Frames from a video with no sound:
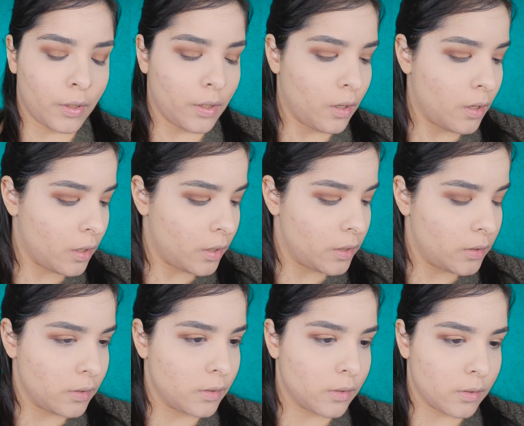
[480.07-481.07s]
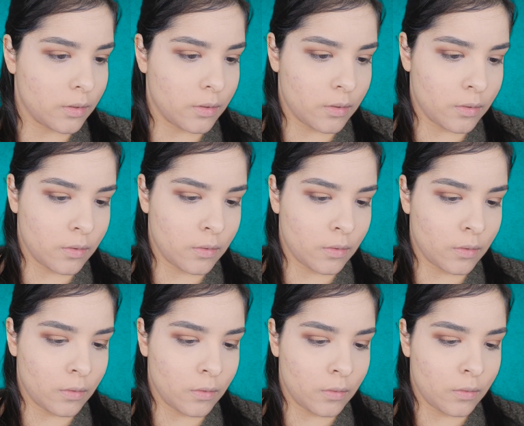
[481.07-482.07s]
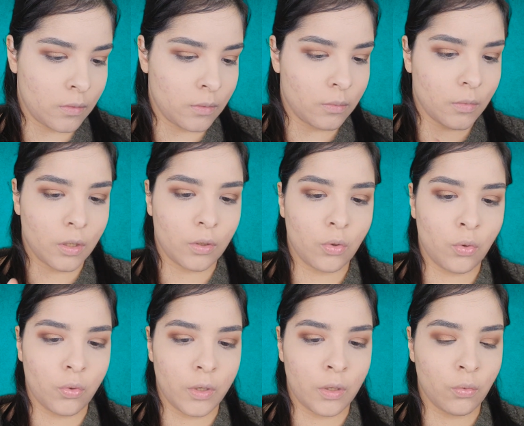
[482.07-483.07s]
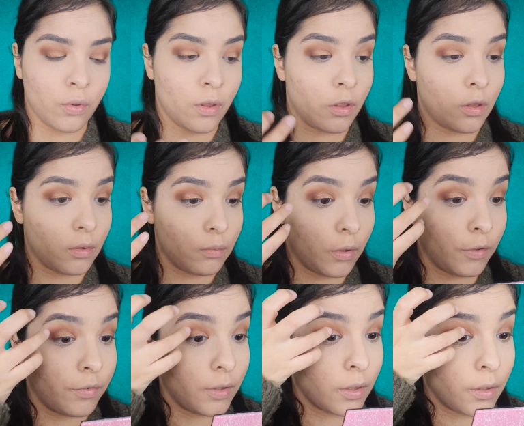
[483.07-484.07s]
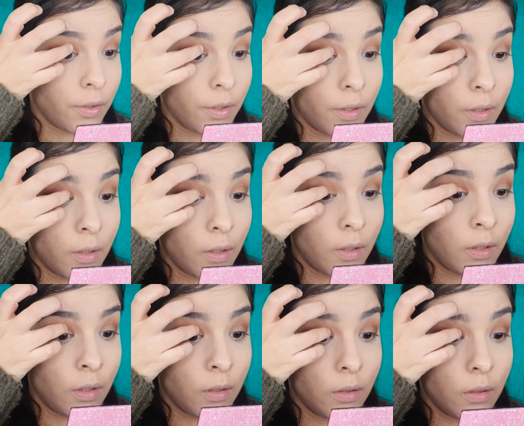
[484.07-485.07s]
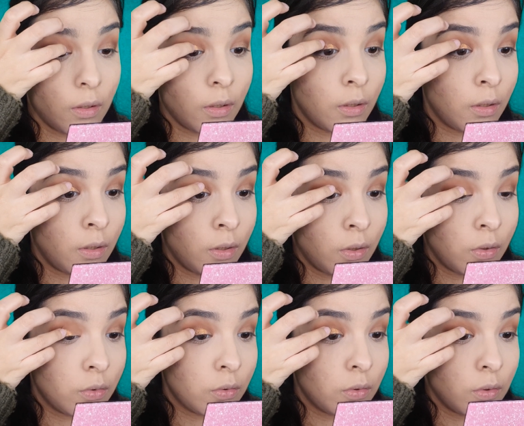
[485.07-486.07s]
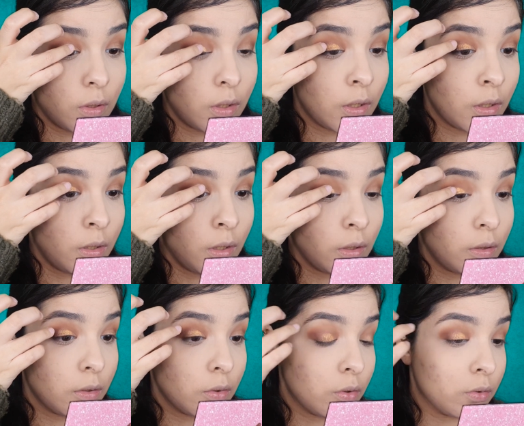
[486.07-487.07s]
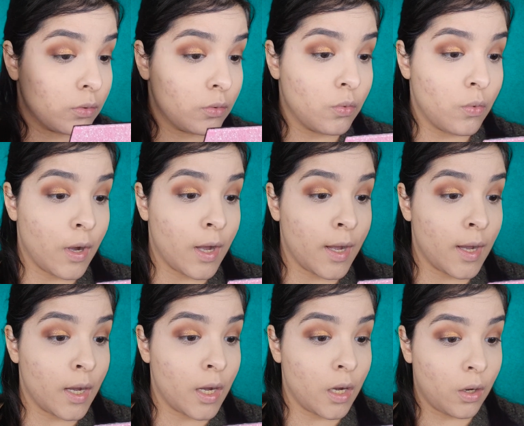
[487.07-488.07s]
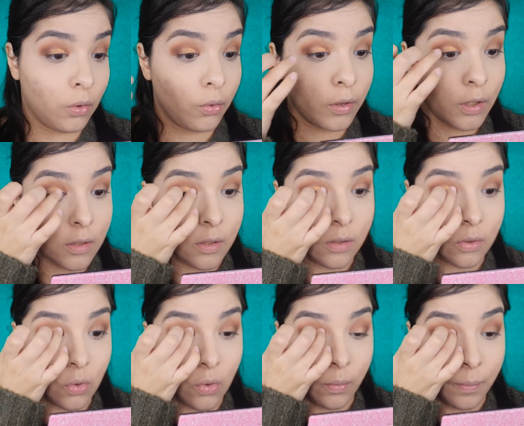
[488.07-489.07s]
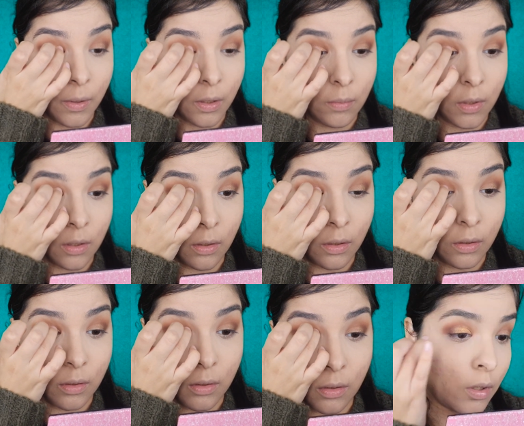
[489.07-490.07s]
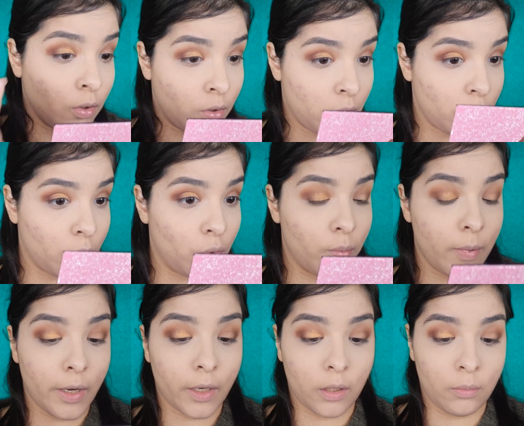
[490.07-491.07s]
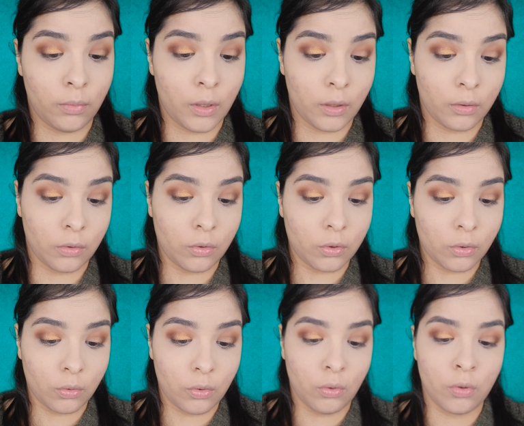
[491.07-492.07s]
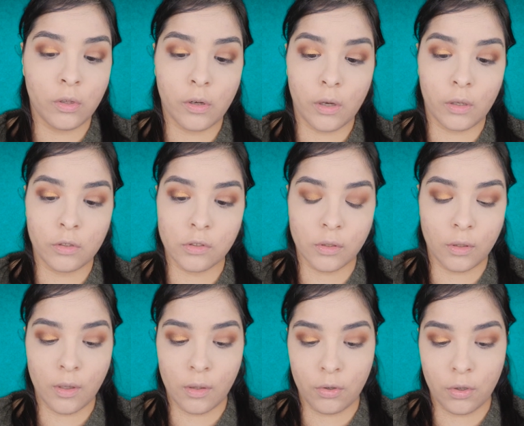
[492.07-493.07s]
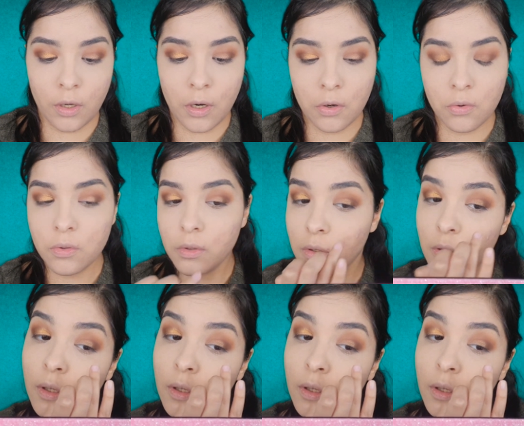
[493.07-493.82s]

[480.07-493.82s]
my eyes. I'm gonna go in with my finger and add that. Wow, that's so pigmented. I'm gonna go back and blend all the colors together now,